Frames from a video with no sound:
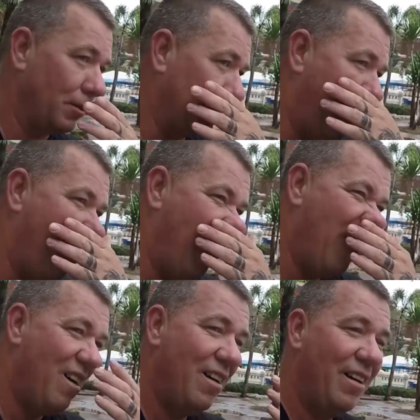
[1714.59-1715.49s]
So
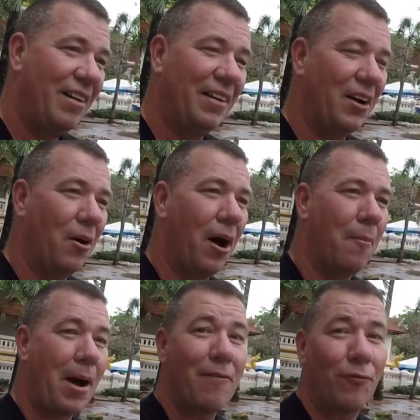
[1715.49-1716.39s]
you know,
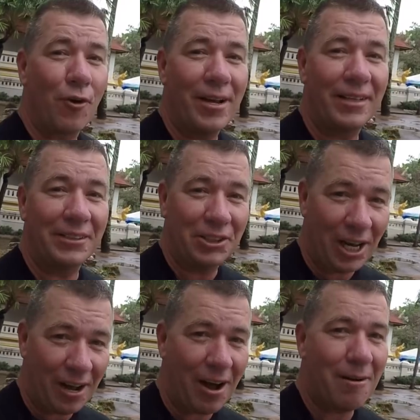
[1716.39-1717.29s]
my friend in
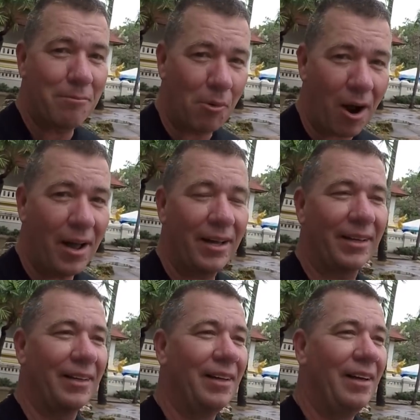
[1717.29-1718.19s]
Cha-am,
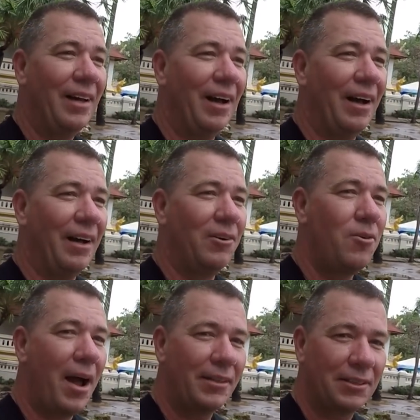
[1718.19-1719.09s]
Bryan, who
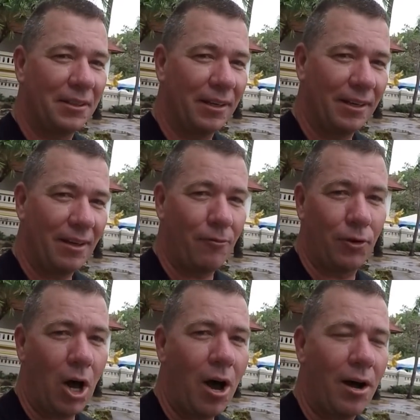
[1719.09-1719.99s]
has a
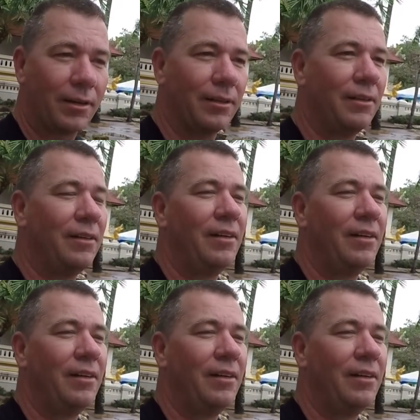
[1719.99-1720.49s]
vlog,